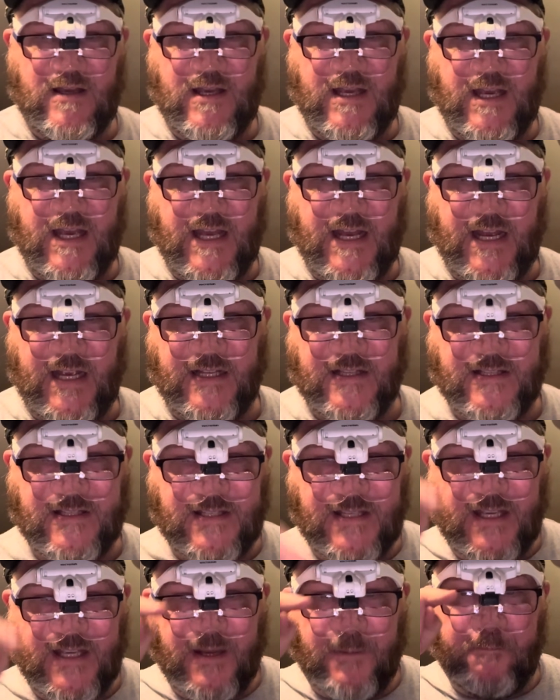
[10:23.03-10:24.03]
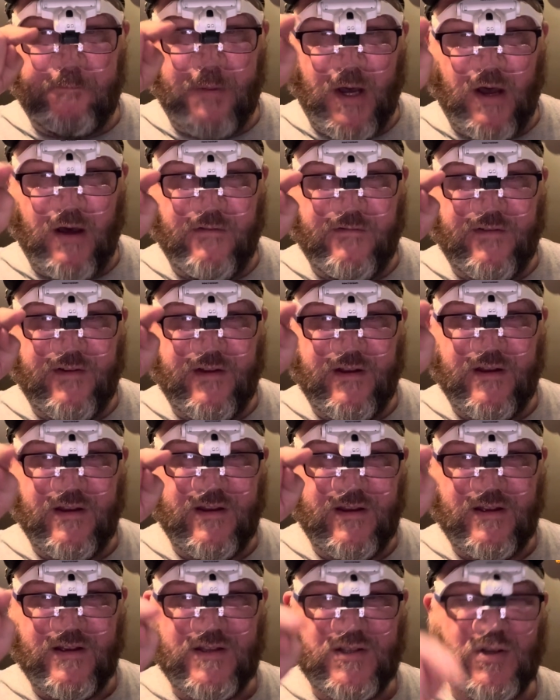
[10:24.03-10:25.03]
and I can see above.
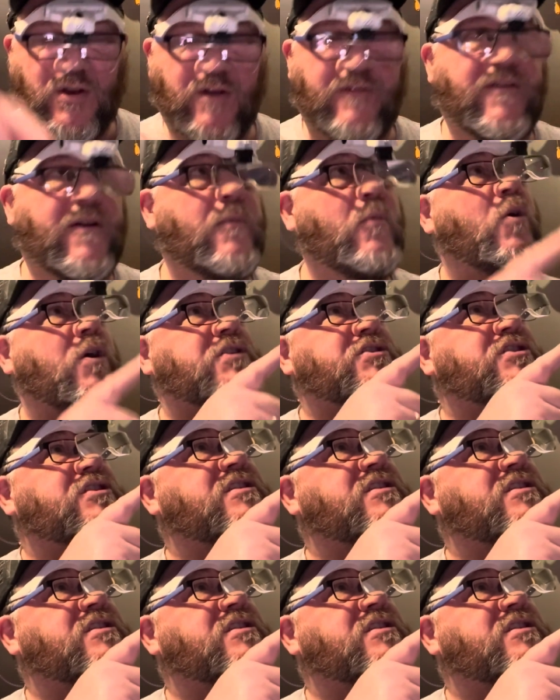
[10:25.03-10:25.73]
So if I'm watching